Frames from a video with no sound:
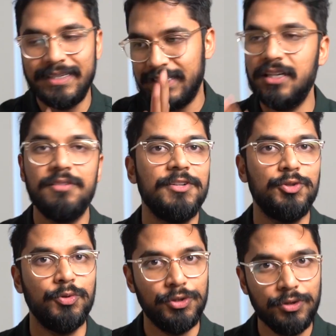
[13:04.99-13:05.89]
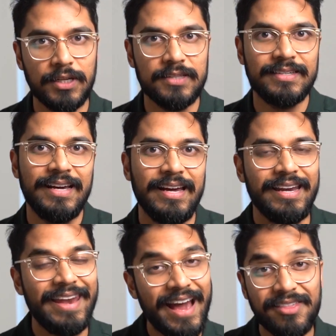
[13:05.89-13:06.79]
into individual units,
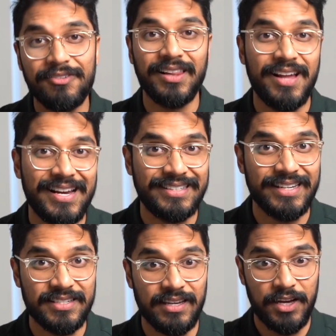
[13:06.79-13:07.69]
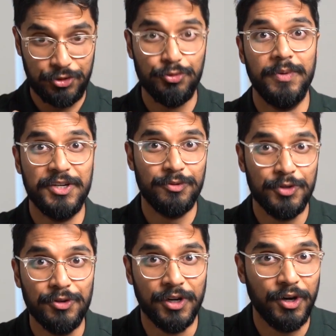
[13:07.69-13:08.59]
now they're classed as a
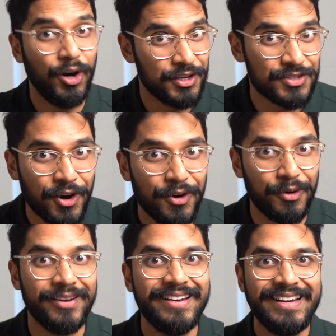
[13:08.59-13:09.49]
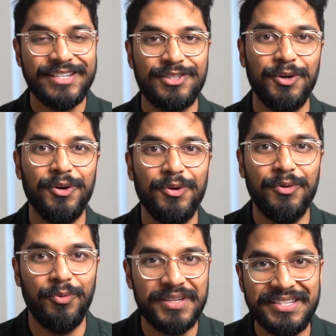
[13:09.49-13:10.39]
2-bedroom unit on its own. So
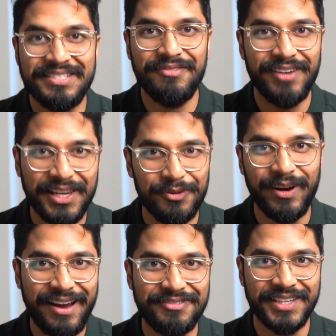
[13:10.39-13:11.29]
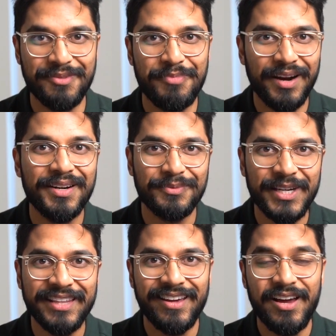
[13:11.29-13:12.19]
what does the valuer have to compare it
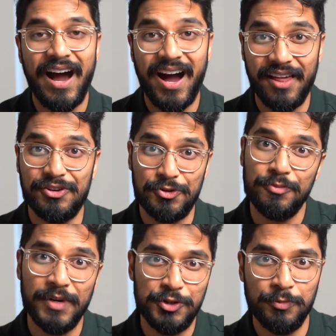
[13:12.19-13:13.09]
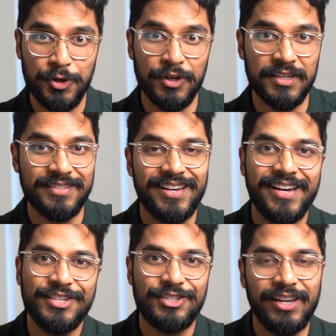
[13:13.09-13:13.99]
with? Other 2-bedroom units.
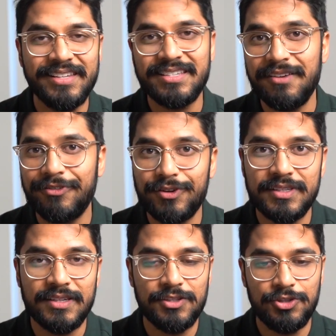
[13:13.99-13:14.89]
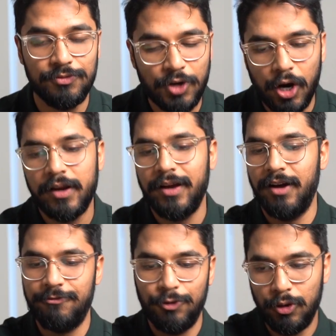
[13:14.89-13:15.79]
So let's say, for instance, you've got
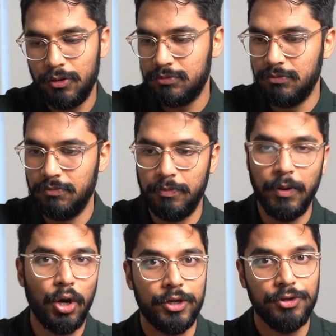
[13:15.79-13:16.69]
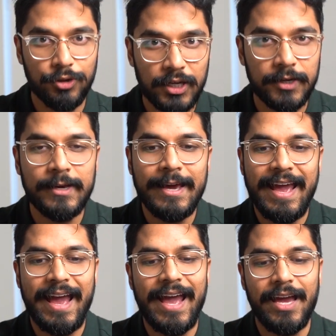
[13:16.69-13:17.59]
a 4-block unit
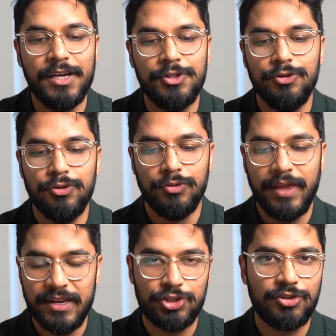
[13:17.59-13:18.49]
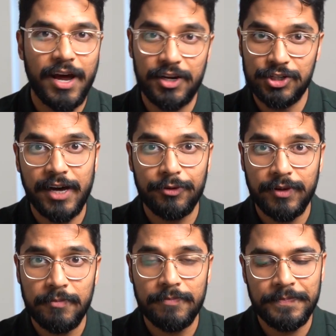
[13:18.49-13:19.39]
and you then strata title
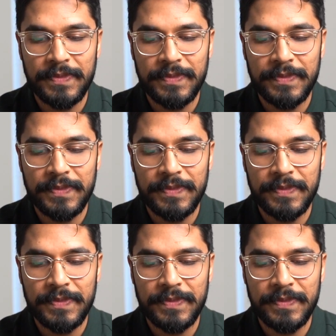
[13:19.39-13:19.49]
them,